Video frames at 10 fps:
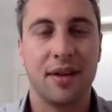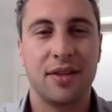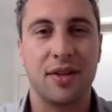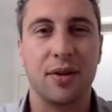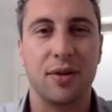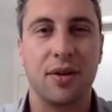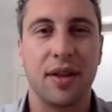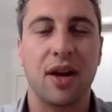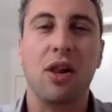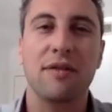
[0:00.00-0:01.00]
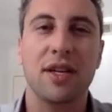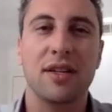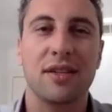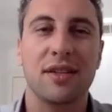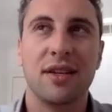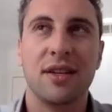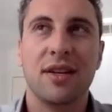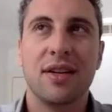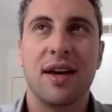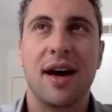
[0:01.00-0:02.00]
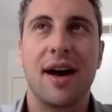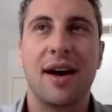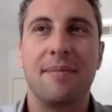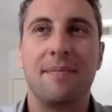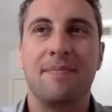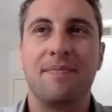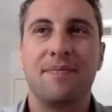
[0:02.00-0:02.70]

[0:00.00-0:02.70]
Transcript: So like all of these, um,